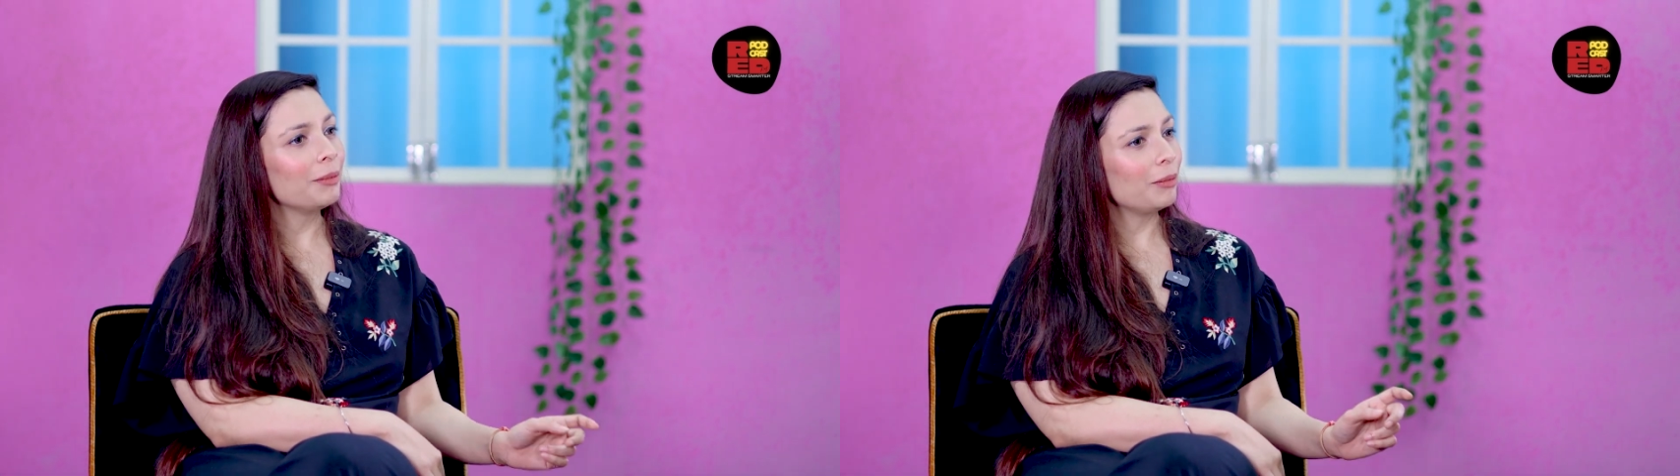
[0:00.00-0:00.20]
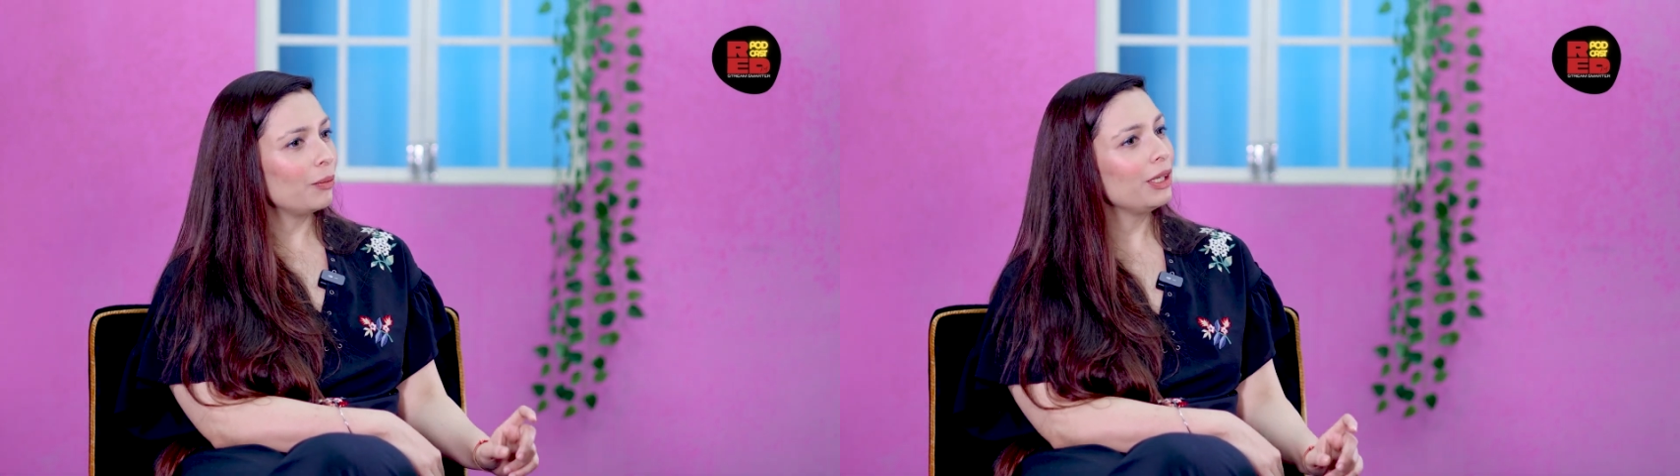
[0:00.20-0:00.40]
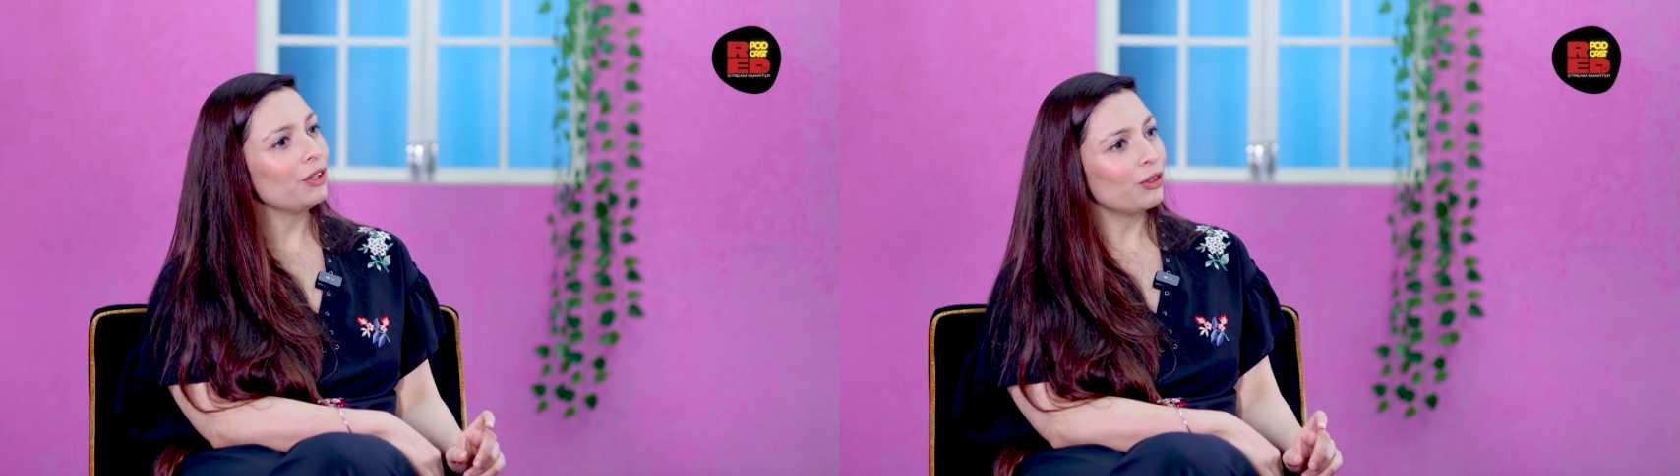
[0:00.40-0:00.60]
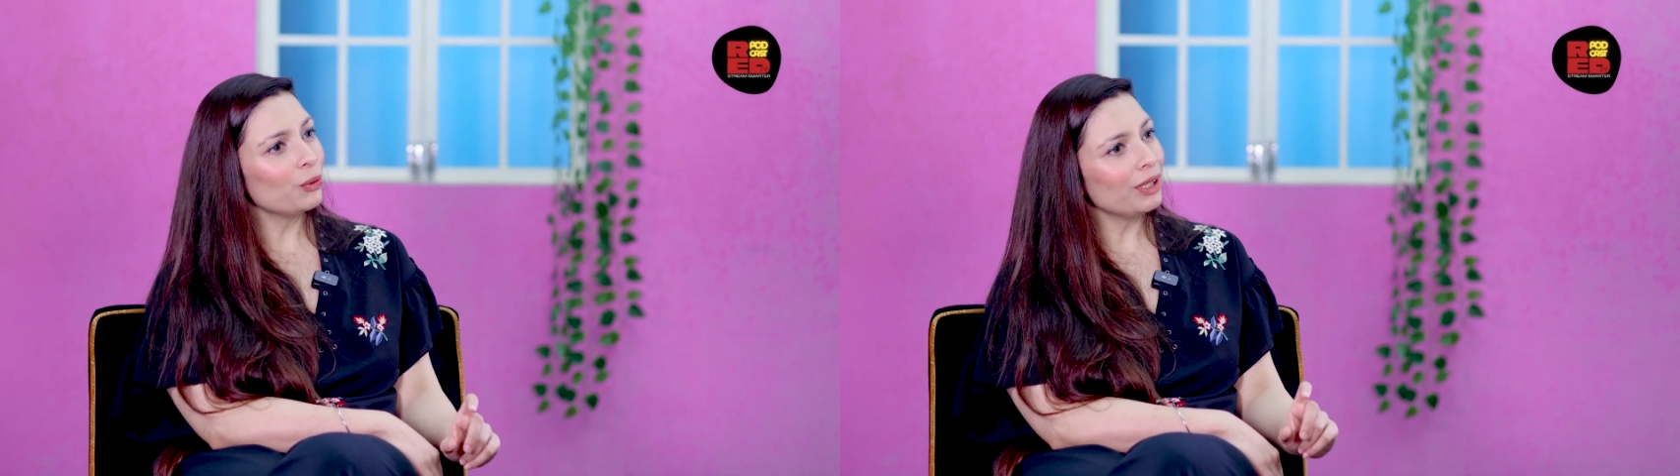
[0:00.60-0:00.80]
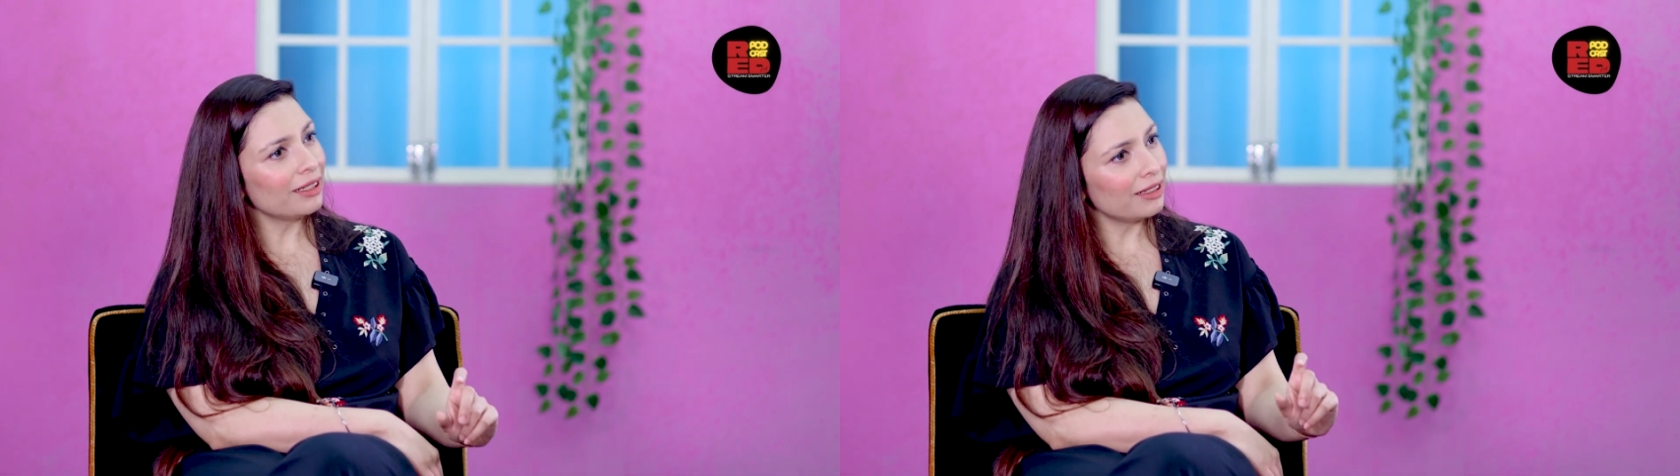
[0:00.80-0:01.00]
But when you're
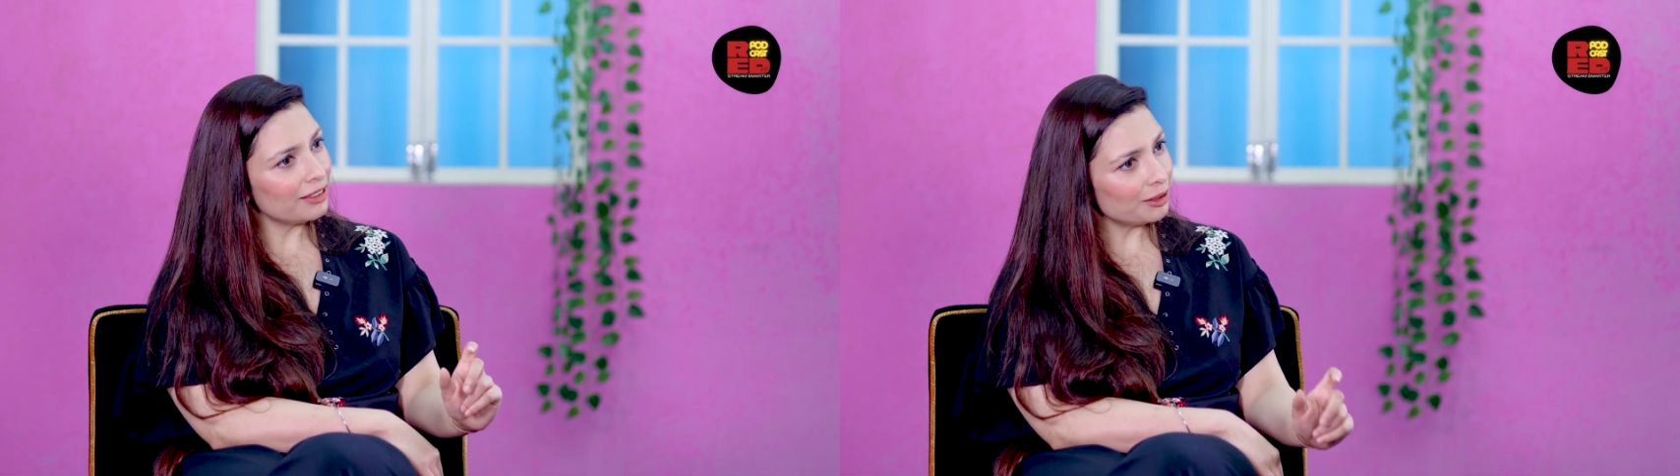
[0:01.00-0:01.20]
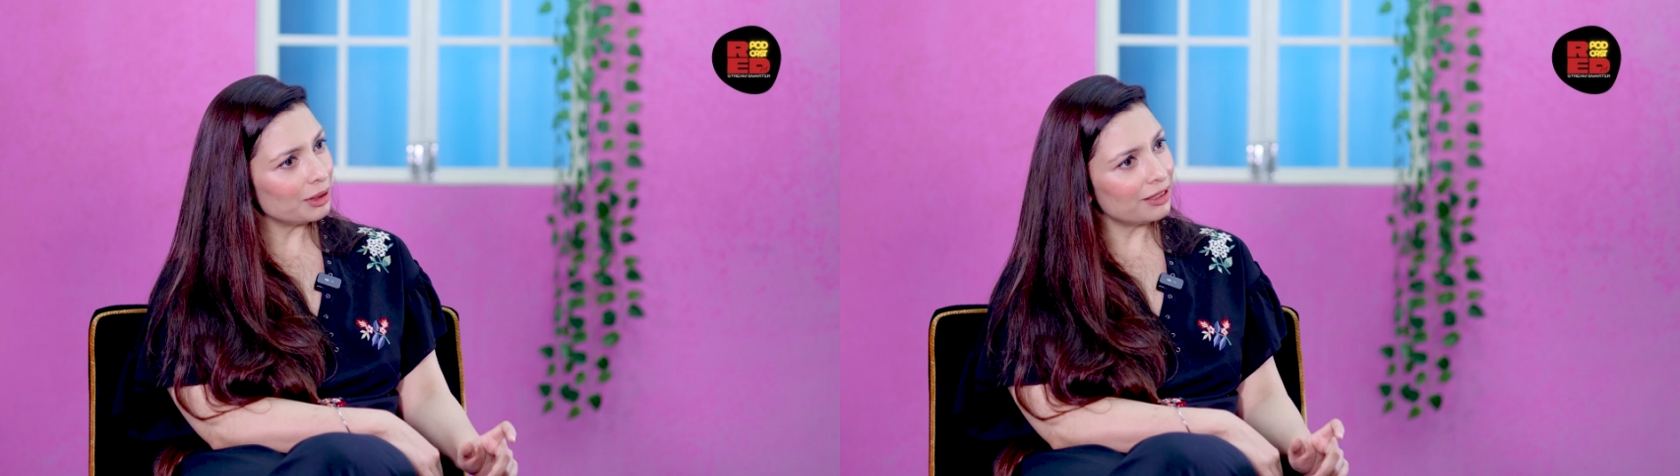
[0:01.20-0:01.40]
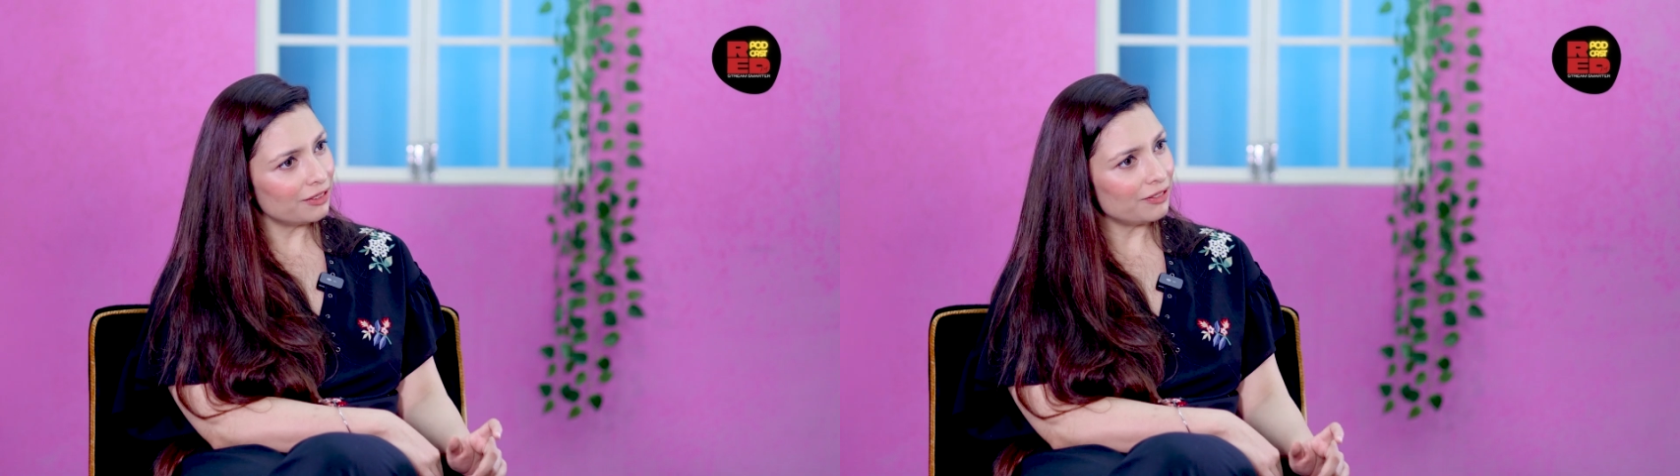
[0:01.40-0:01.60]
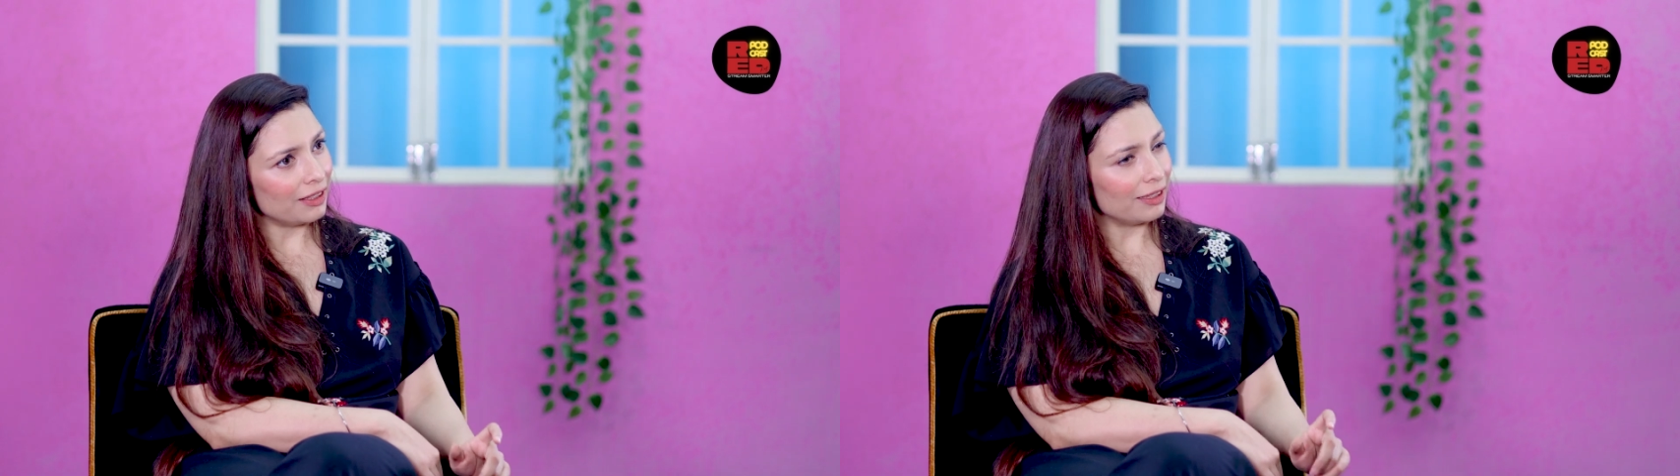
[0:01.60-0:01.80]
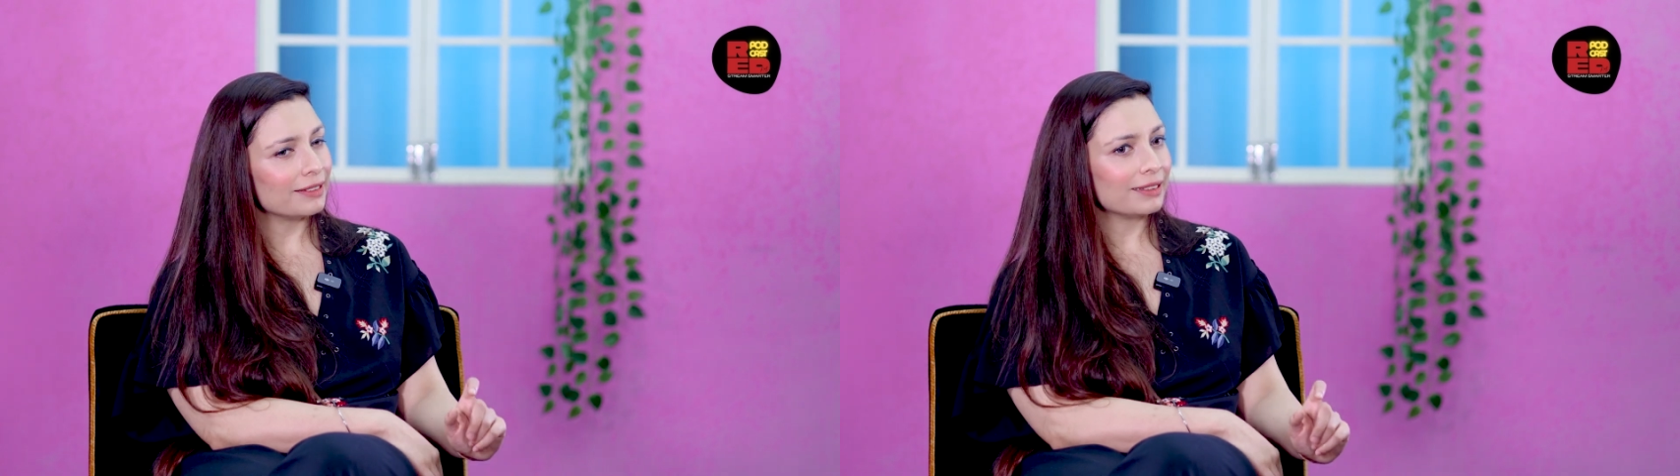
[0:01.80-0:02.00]
doing an intermittent
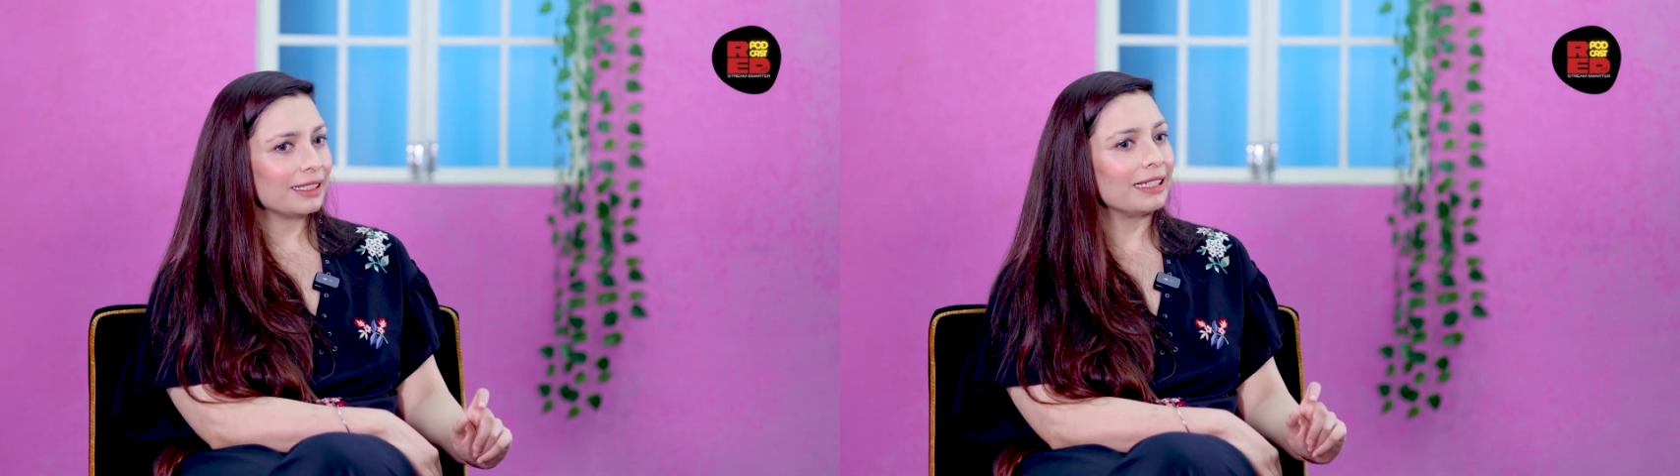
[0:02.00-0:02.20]
fast,